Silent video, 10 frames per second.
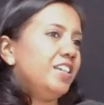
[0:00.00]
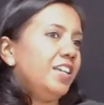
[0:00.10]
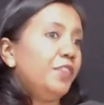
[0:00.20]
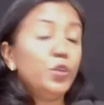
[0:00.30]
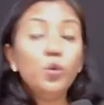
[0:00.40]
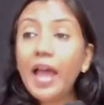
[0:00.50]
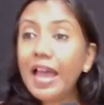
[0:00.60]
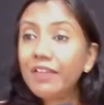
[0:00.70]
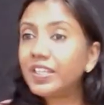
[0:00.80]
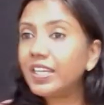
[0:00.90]
if you
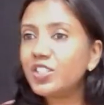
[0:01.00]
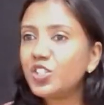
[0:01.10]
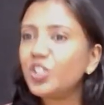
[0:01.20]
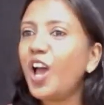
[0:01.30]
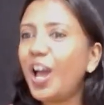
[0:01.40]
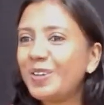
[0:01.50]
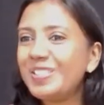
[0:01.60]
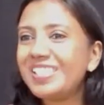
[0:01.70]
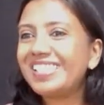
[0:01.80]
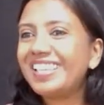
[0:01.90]
have keys to your
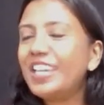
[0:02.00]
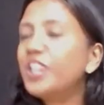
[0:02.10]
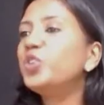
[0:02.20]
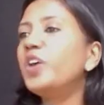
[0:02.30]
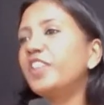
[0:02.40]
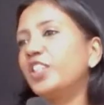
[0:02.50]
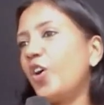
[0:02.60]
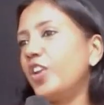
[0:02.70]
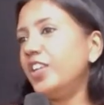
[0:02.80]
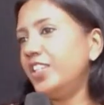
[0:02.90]
house you have
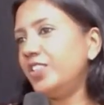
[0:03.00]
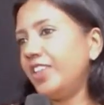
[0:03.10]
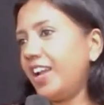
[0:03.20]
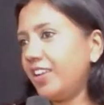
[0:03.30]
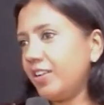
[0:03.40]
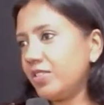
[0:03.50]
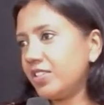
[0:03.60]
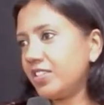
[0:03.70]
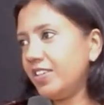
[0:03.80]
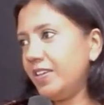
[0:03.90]
authority to that house